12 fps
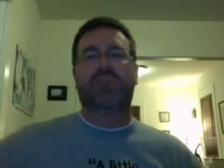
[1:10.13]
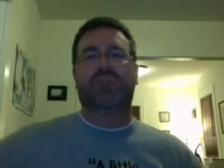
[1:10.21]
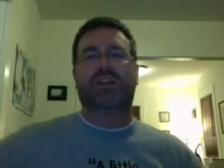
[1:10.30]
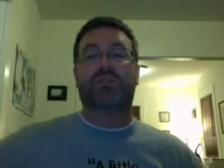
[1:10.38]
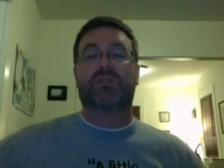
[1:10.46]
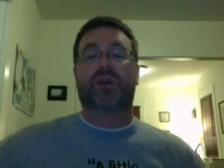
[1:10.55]

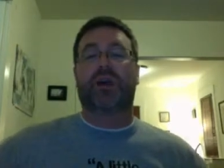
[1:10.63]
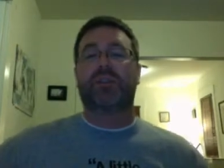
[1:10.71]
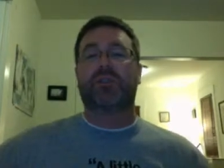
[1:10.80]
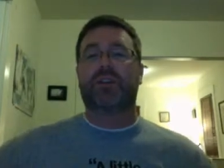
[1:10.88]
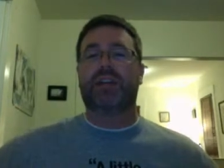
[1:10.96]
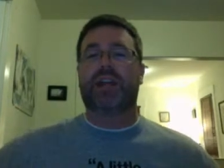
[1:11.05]

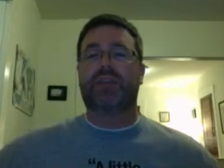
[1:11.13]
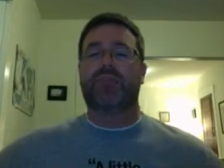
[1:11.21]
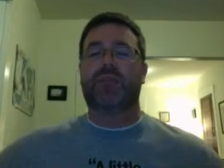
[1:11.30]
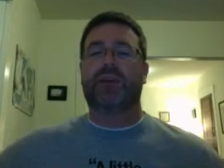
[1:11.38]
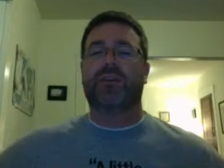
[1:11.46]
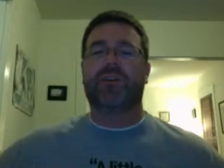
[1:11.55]
interacting with Native
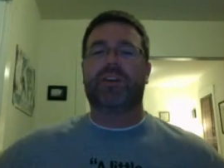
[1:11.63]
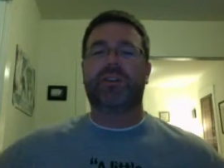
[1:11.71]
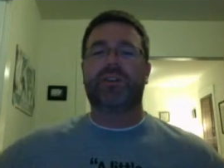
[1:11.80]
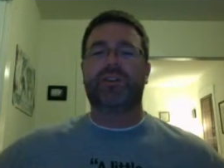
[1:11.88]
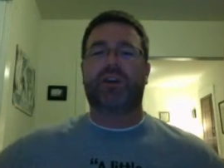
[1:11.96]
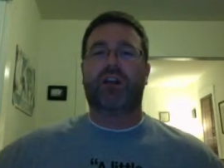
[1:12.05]

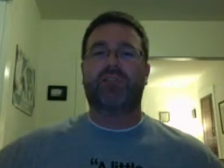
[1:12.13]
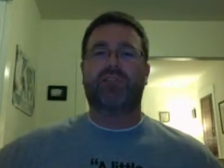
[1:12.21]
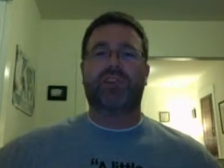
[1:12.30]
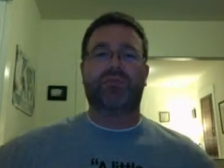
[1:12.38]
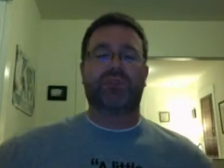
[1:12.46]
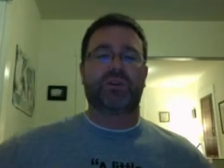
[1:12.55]
Americans,
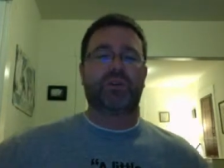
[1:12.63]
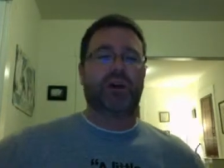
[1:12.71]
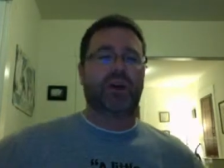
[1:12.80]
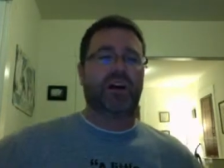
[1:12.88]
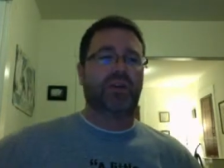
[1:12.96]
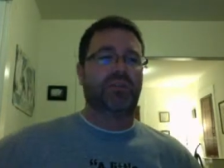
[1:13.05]
often through
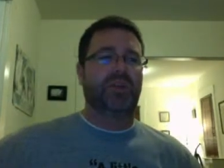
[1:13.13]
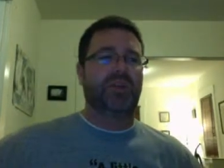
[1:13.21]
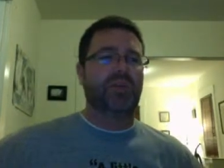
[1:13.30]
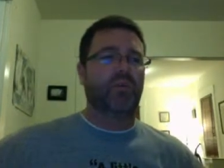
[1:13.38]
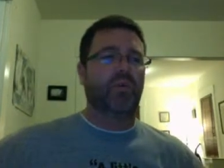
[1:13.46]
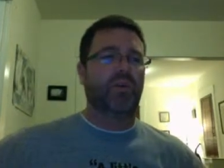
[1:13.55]

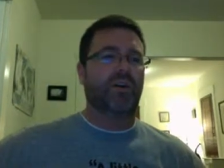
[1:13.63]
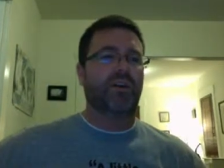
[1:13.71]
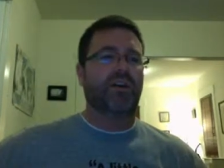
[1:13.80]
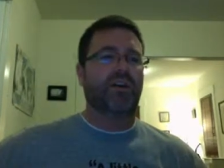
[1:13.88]
bloody war.